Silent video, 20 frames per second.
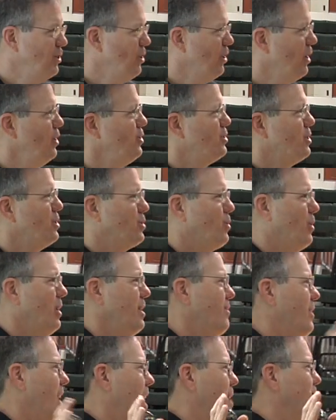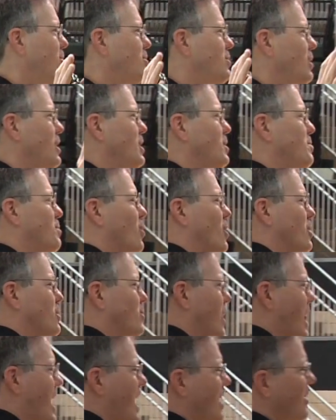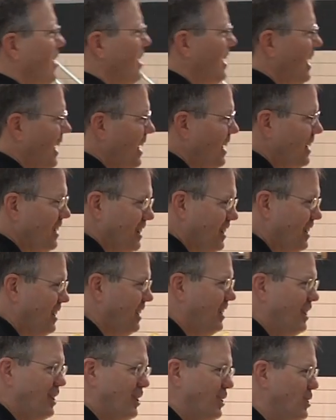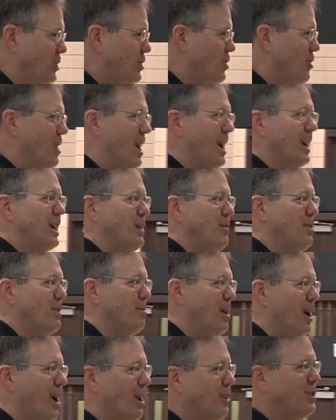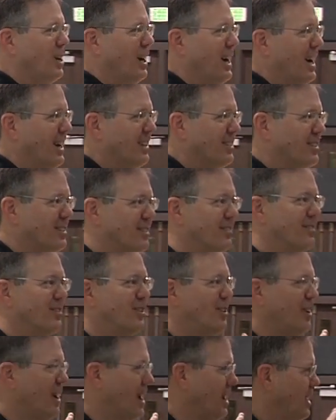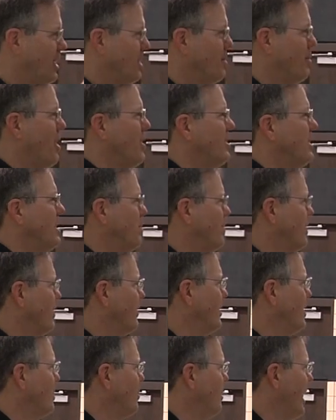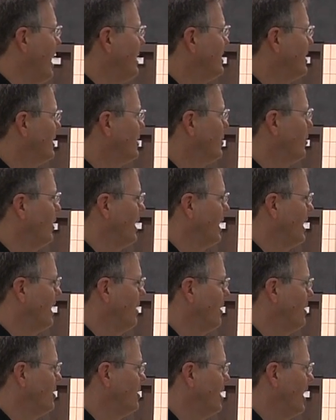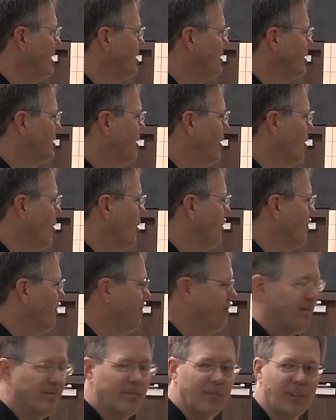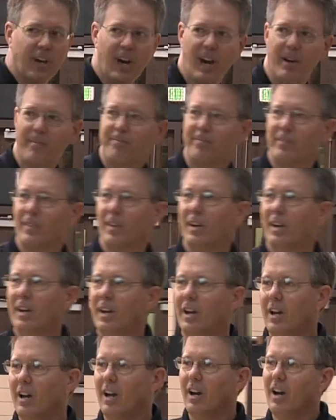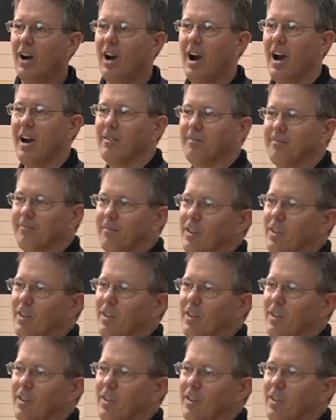you're losing 25 percentage points right out of the gate because you're not giving the ball a chance. You're not getting the ball deep enough in the basket to really give it a chance to score. Okay? All right,